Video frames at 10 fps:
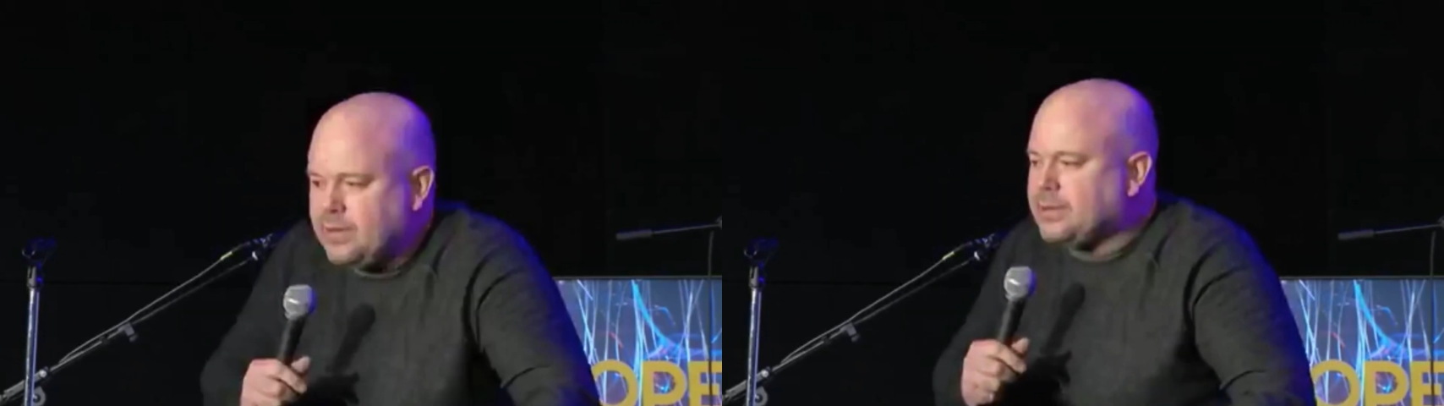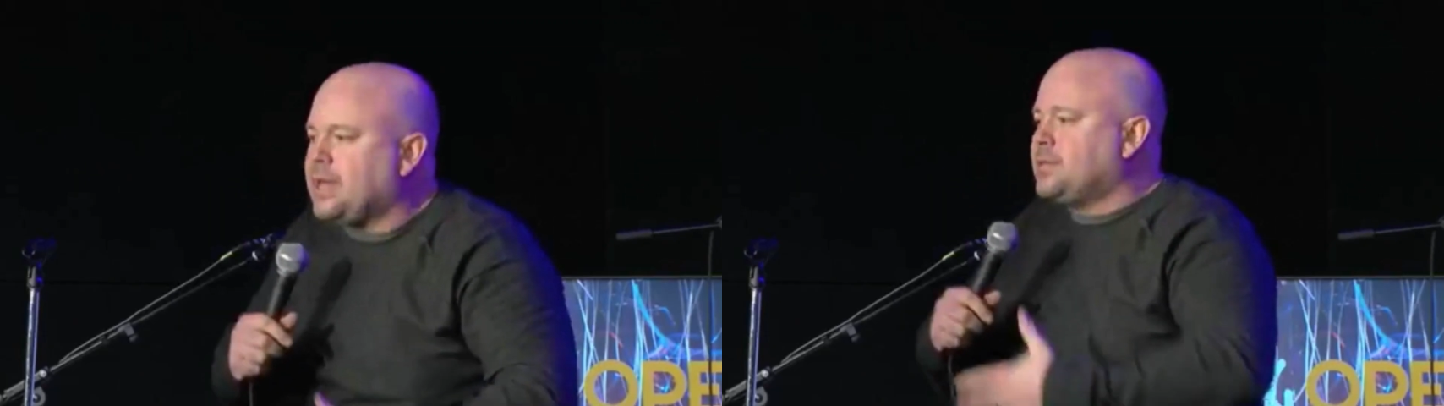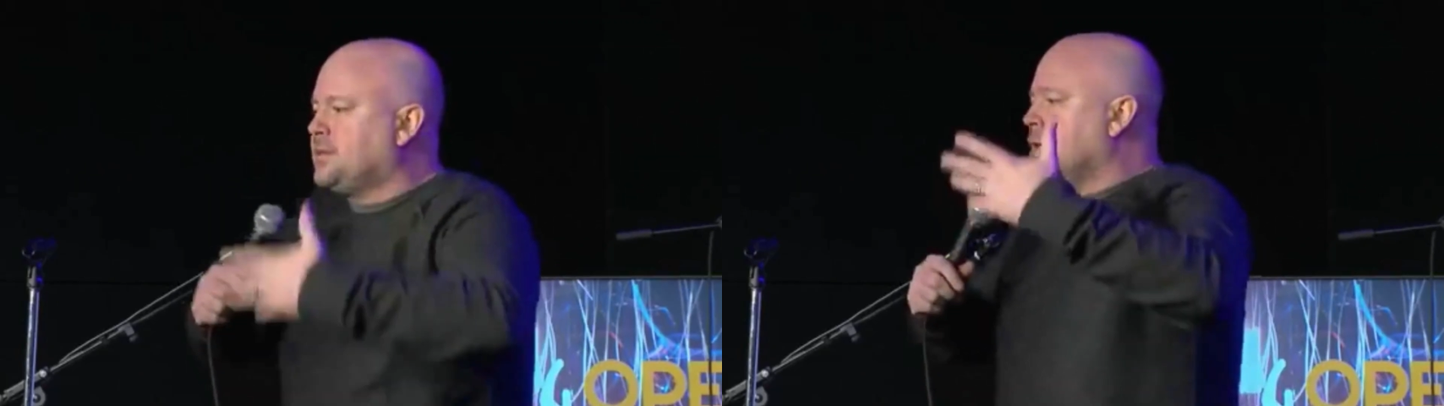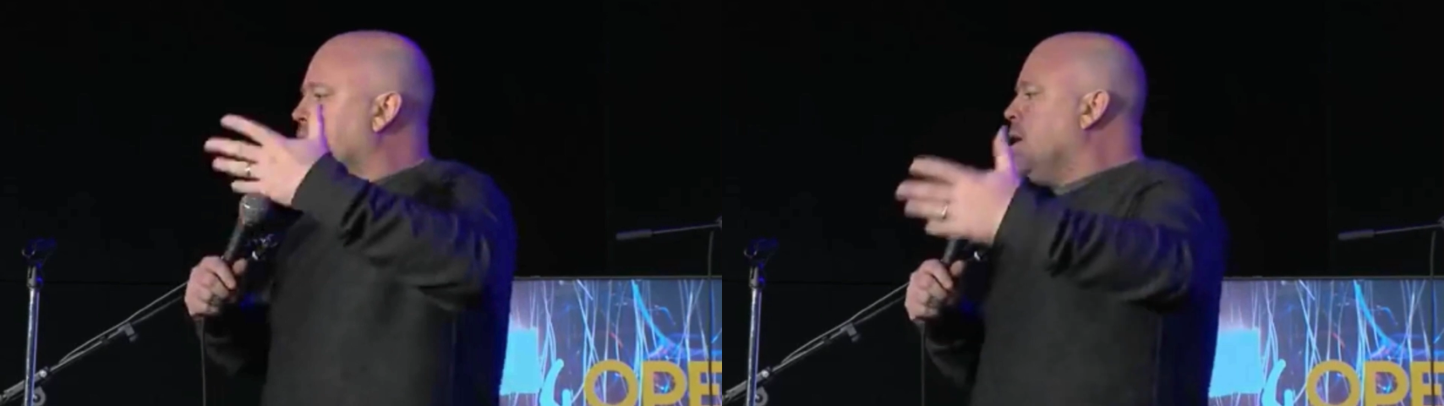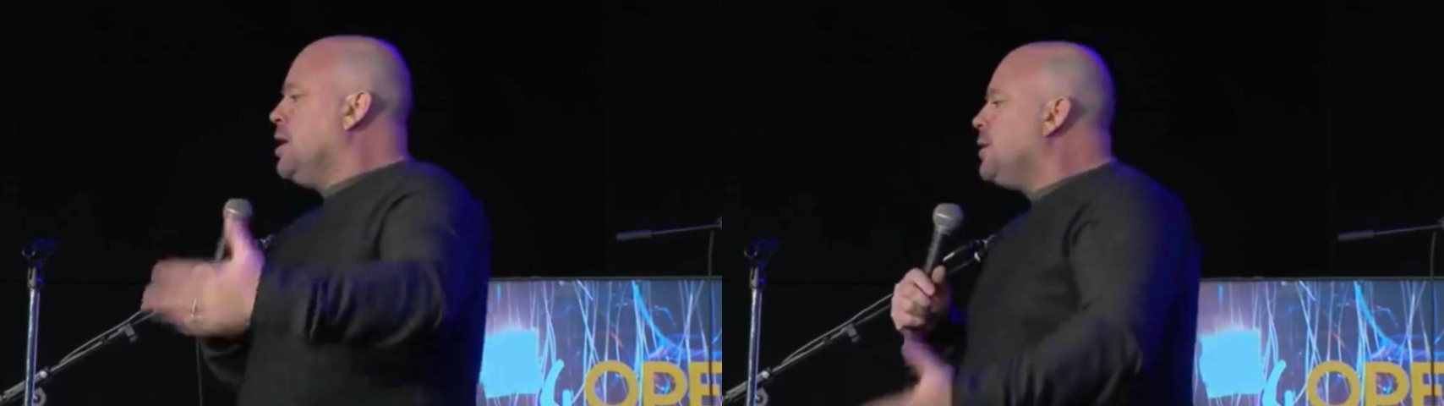that's
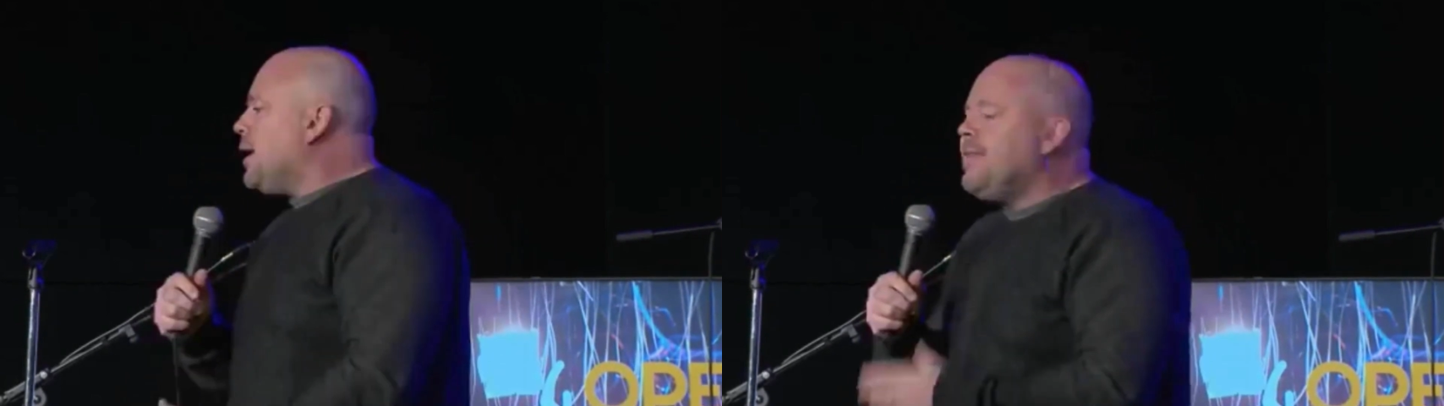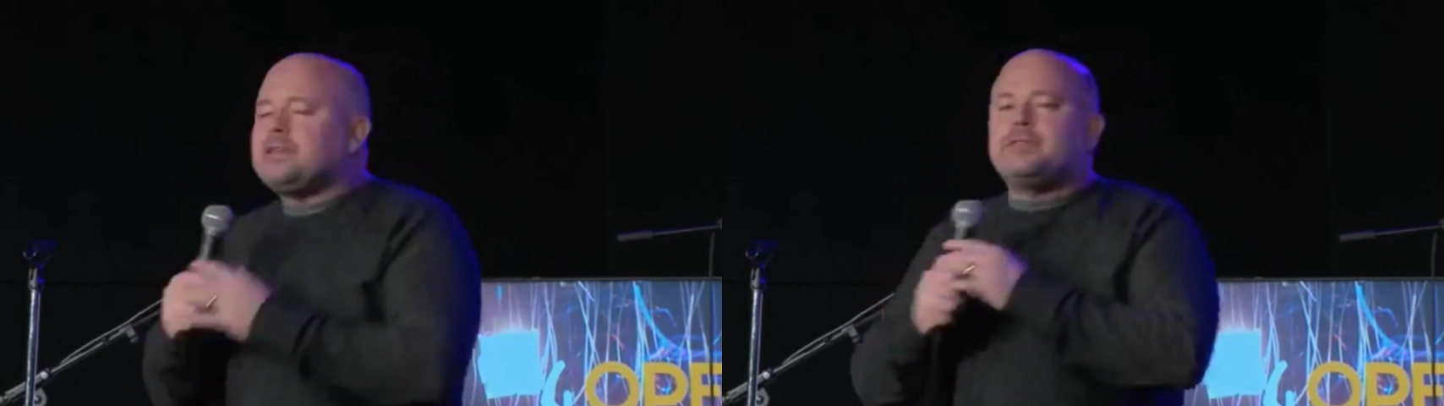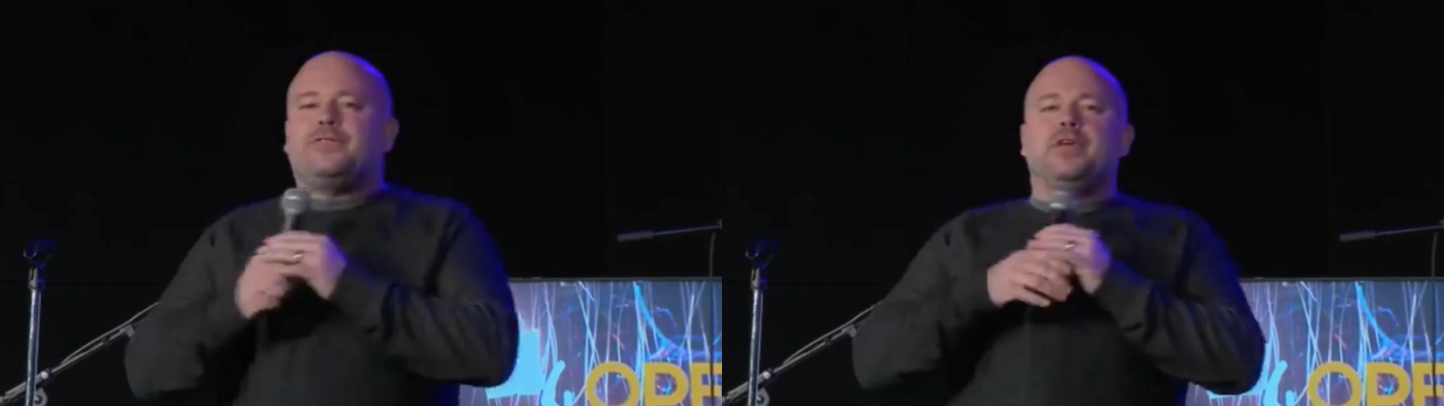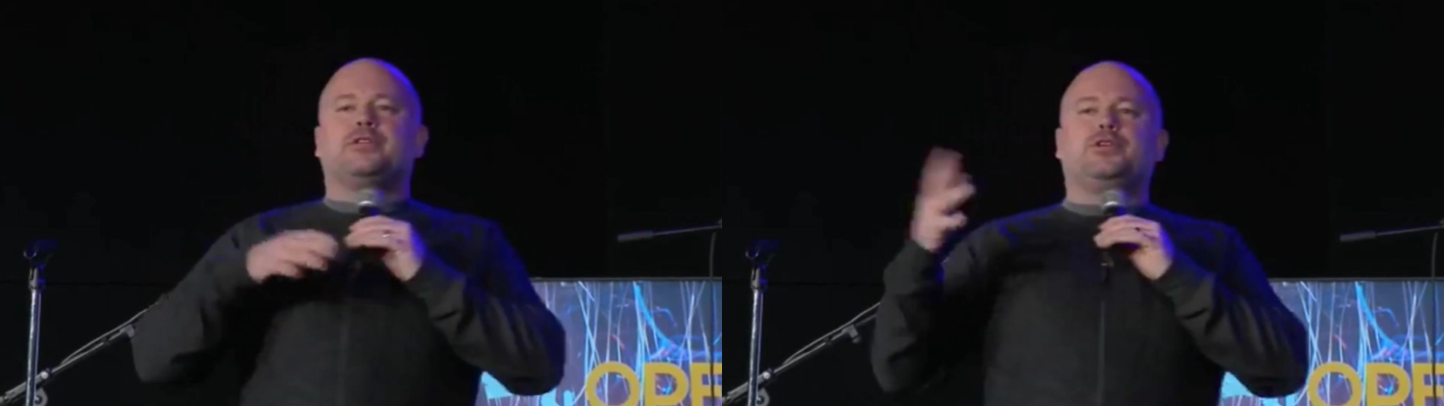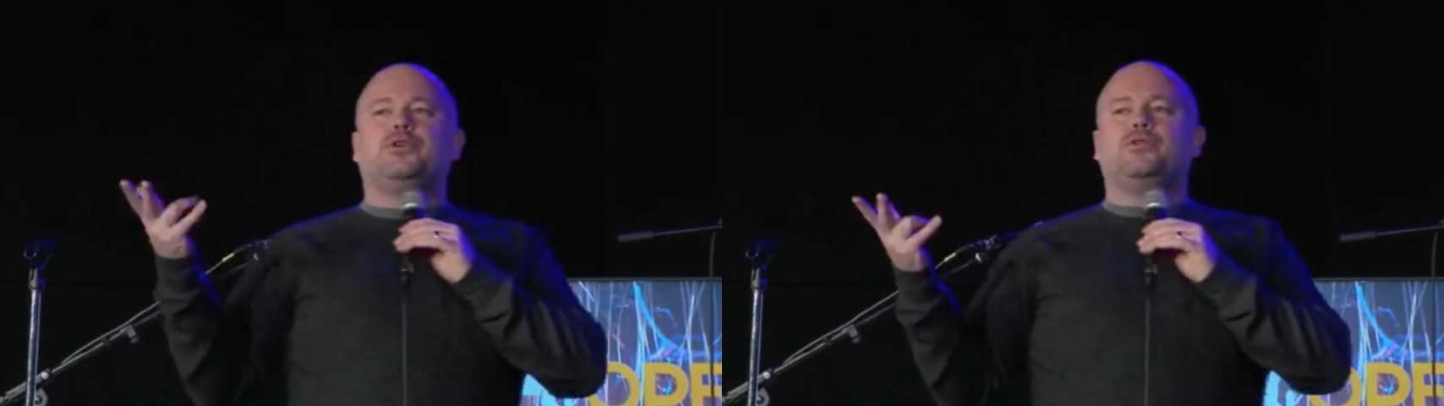the thing,
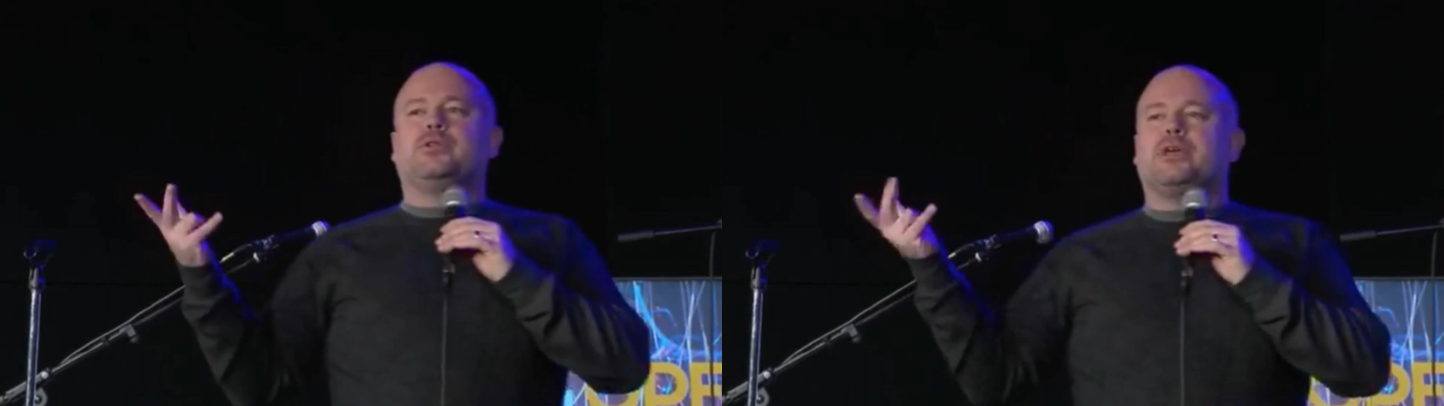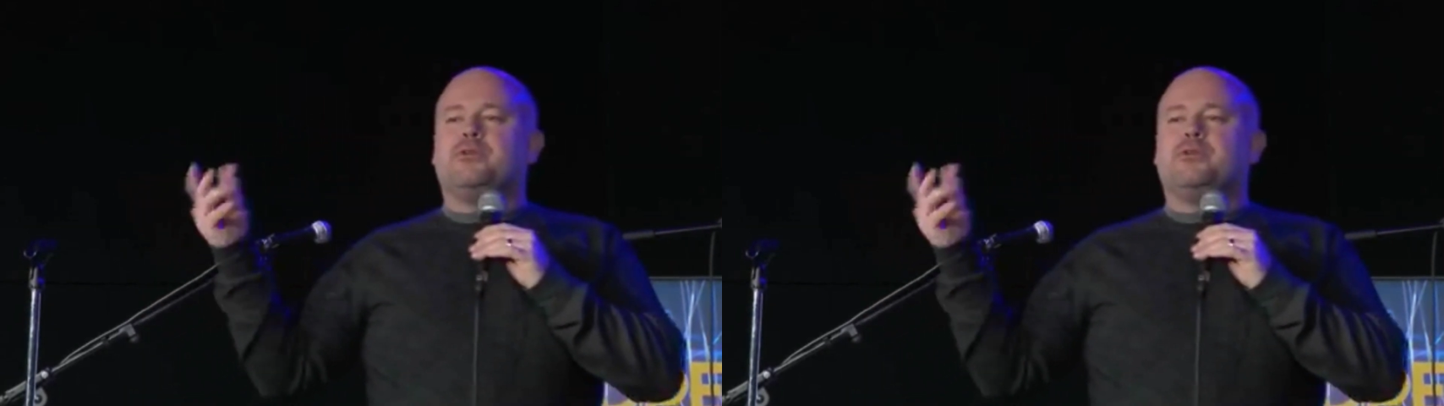too.